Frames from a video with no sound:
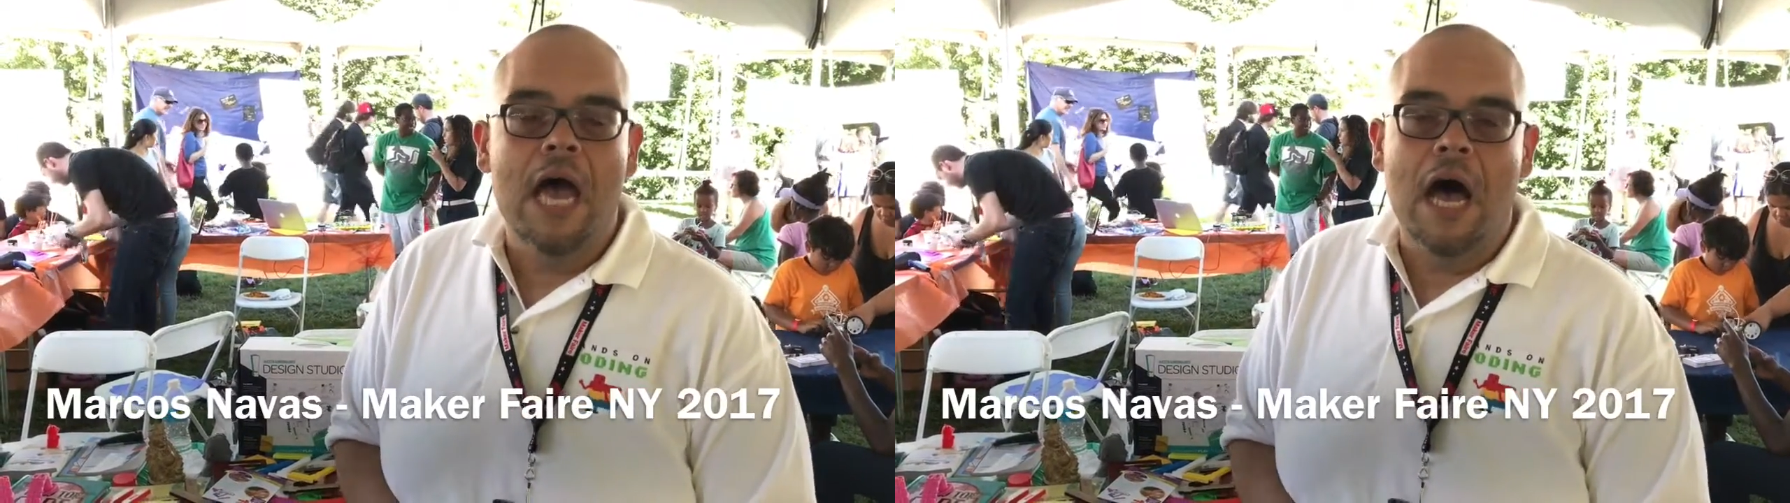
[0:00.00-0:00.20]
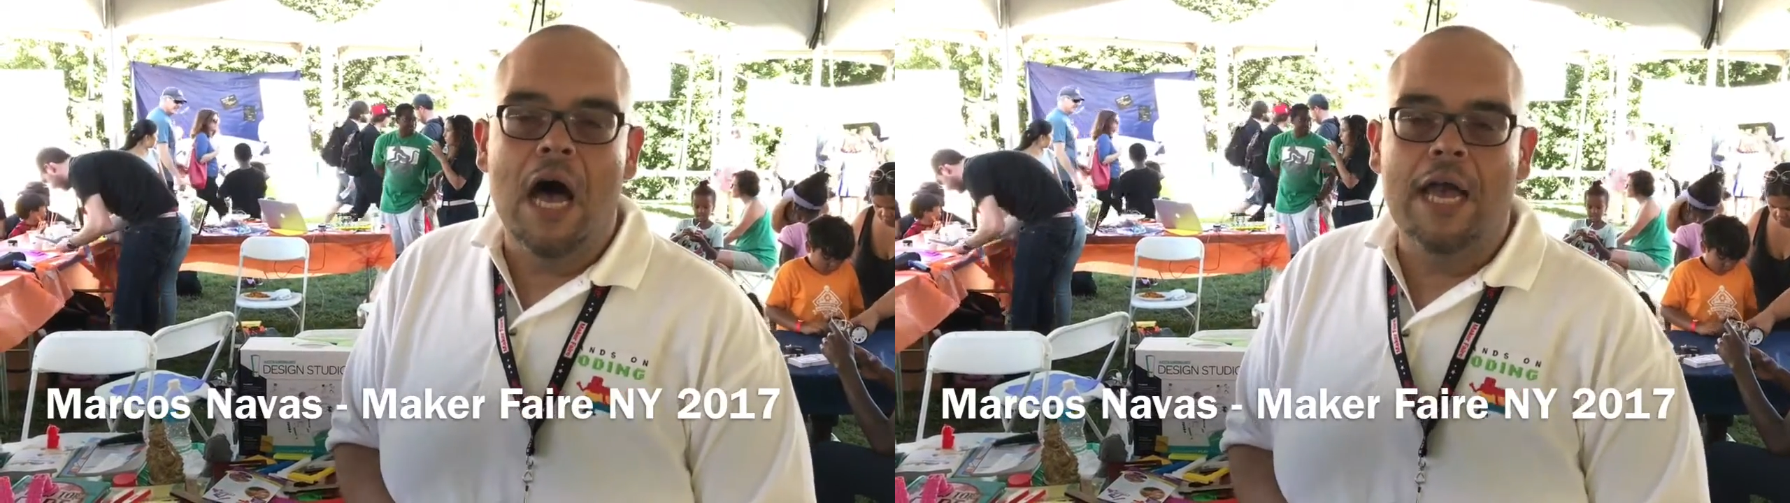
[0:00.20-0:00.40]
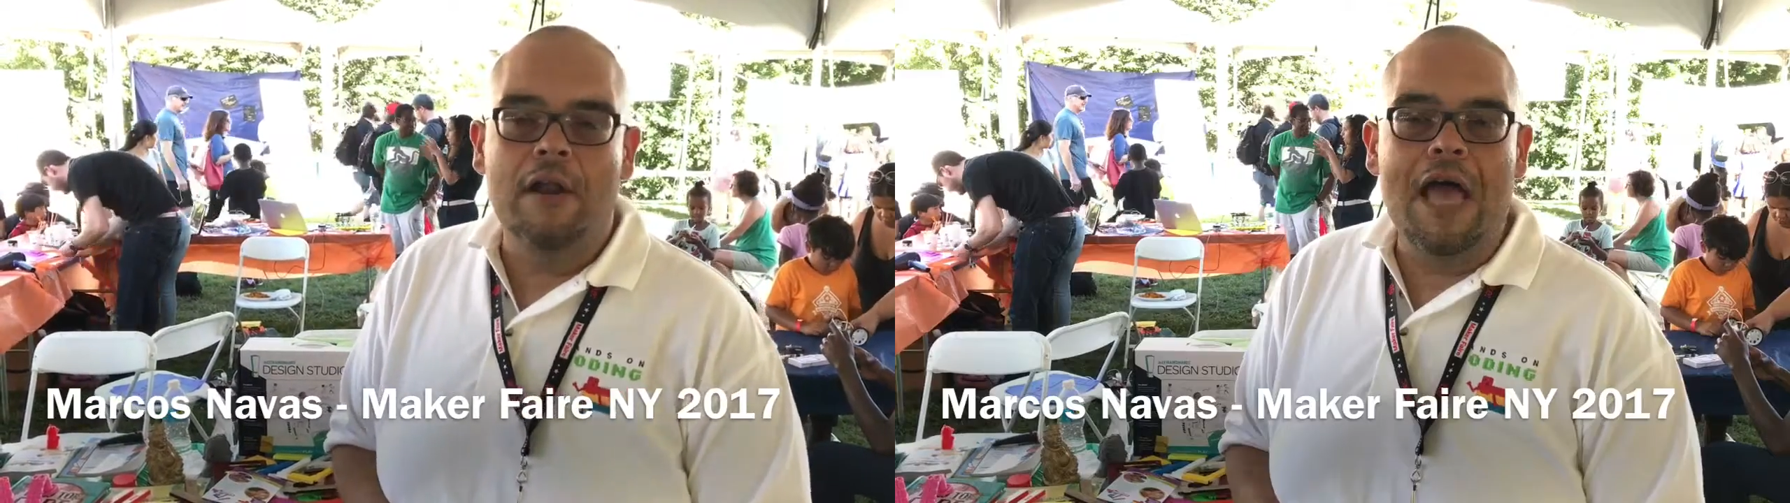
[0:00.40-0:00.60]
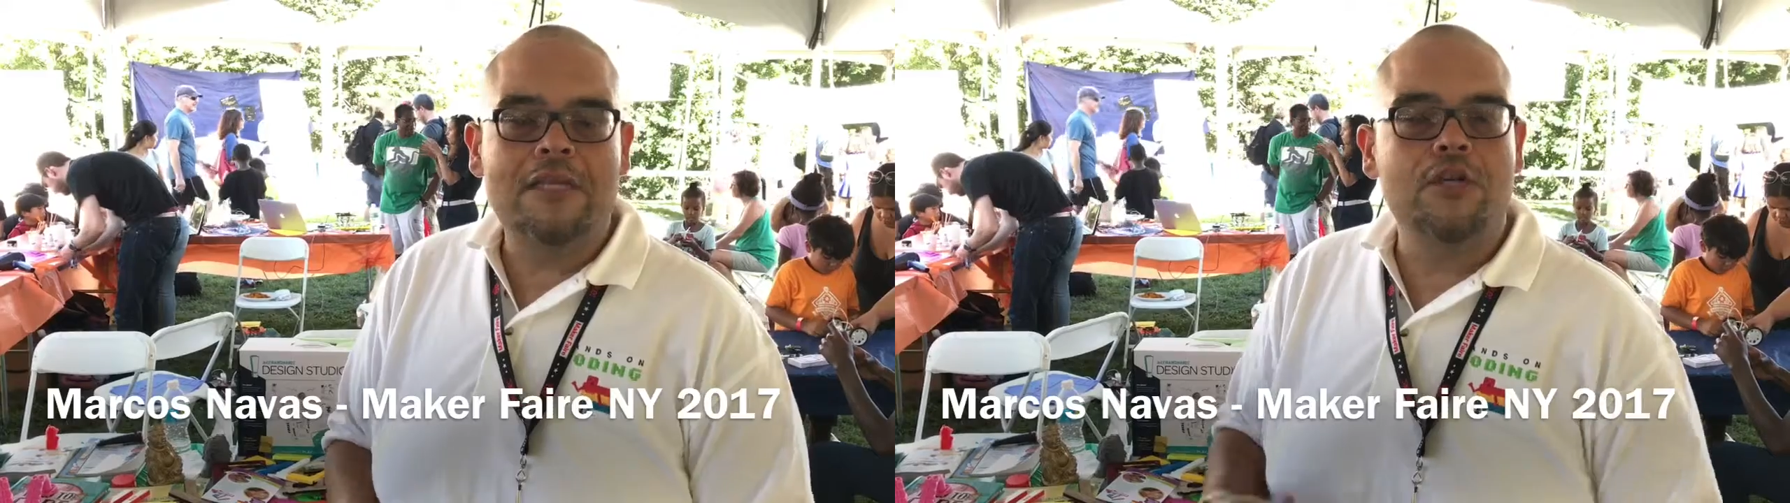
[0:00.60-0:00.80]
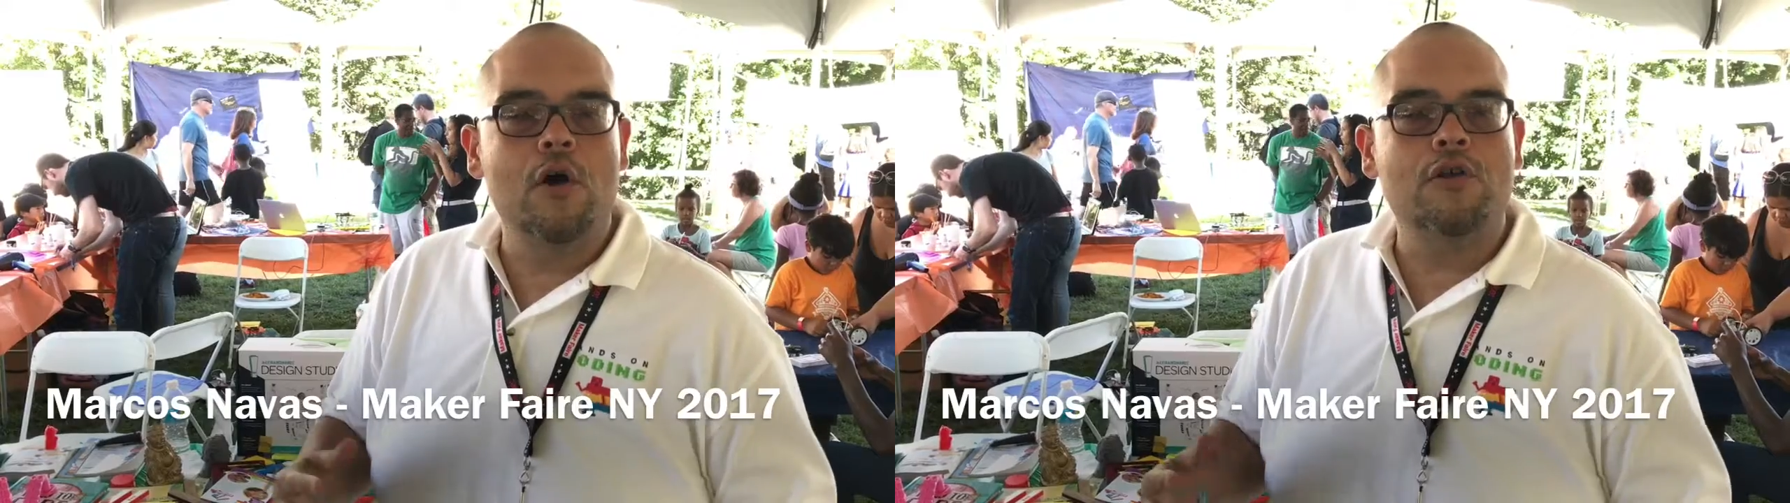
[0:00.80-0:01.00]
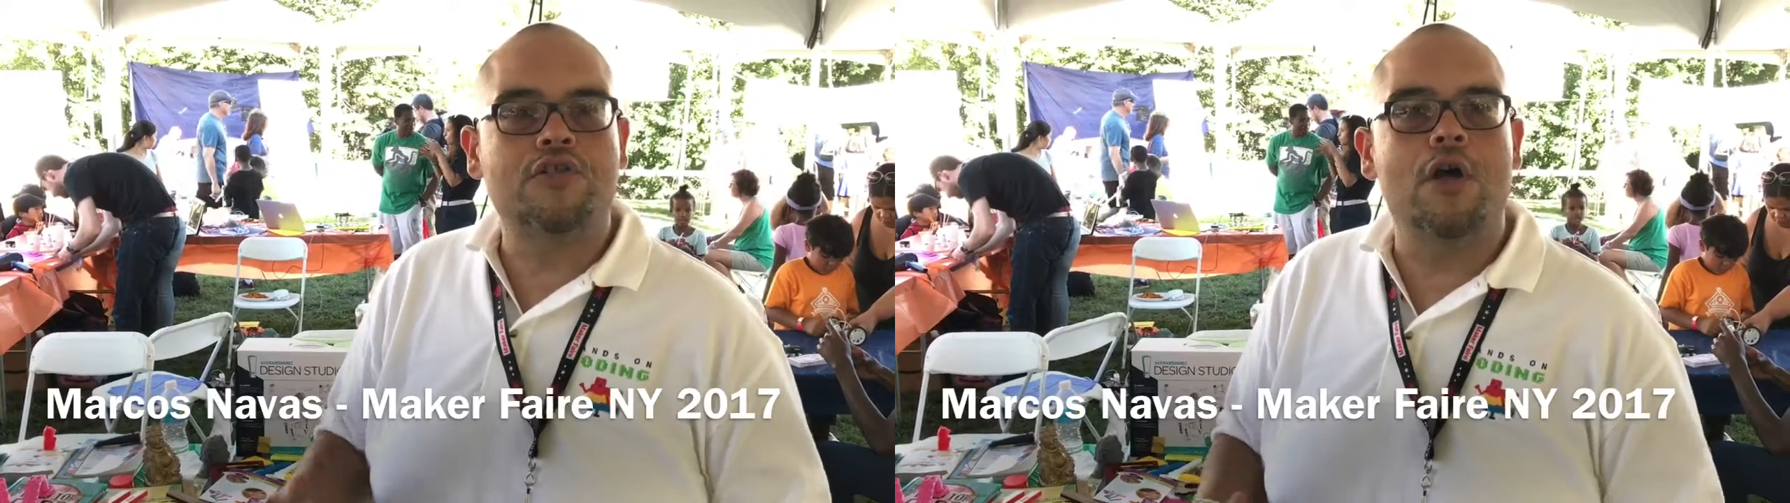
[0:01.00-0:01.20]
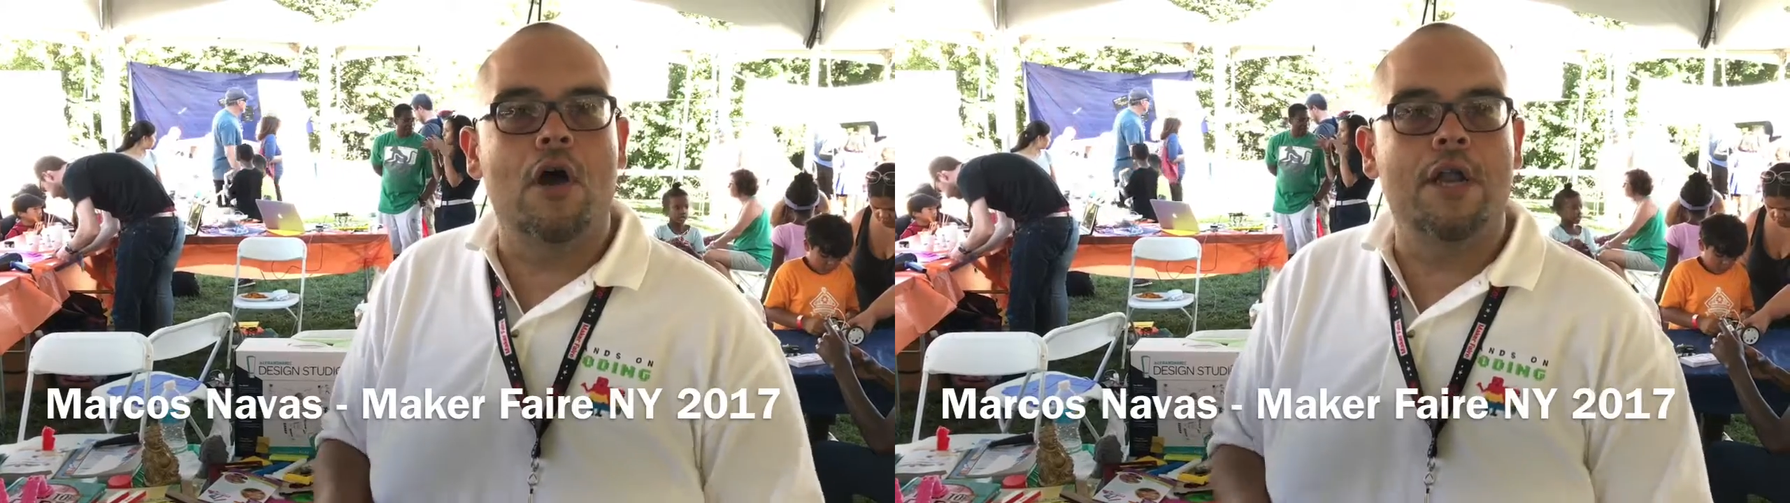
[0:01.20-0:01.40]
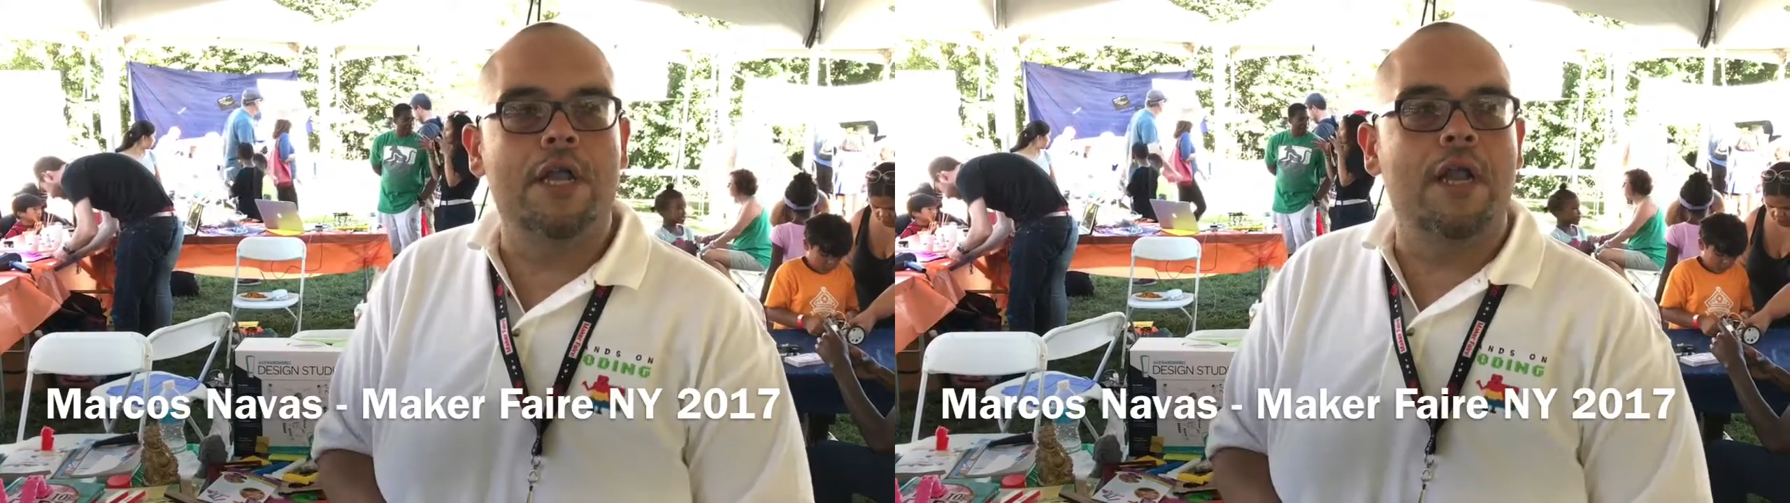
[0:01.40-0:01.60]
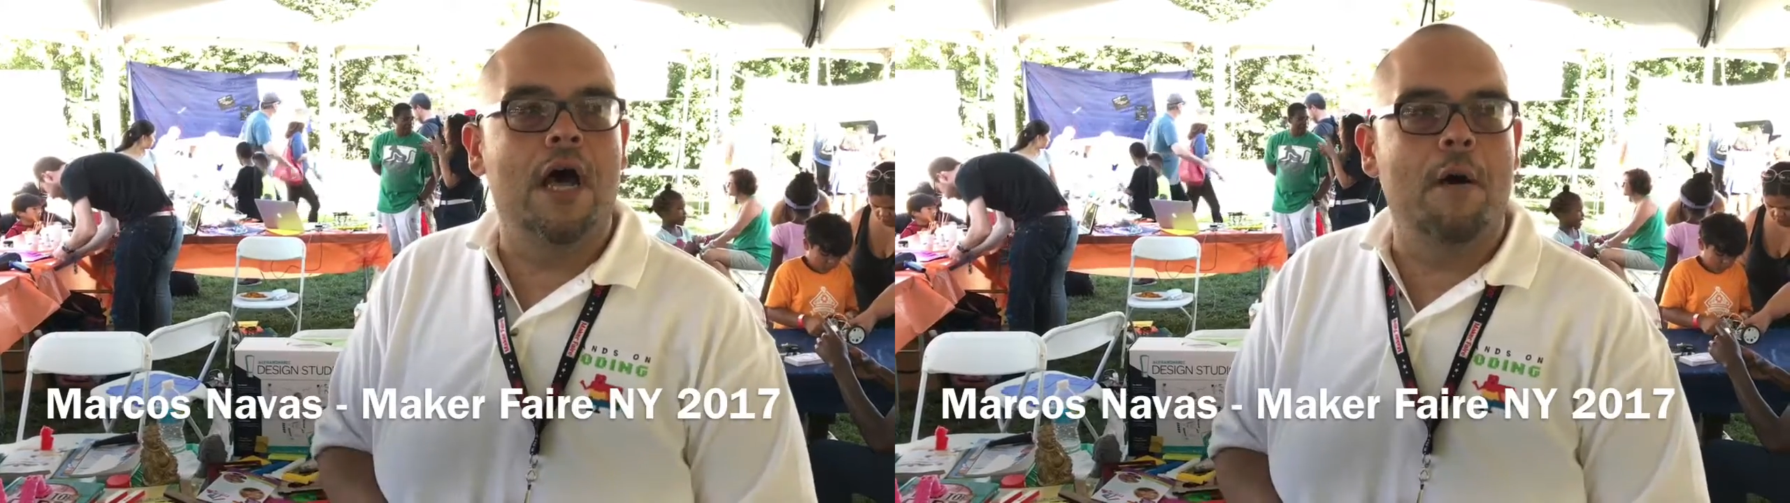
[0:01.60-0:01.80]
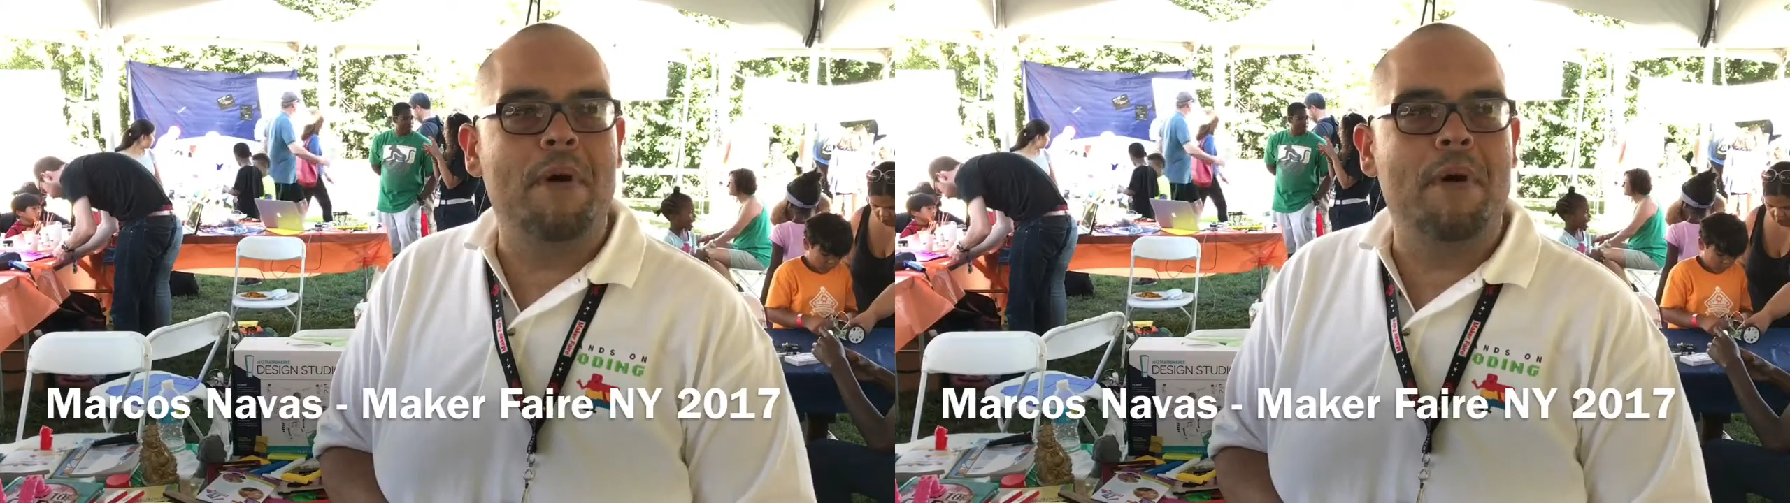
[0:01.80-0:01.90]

Uh, it actually all started uh,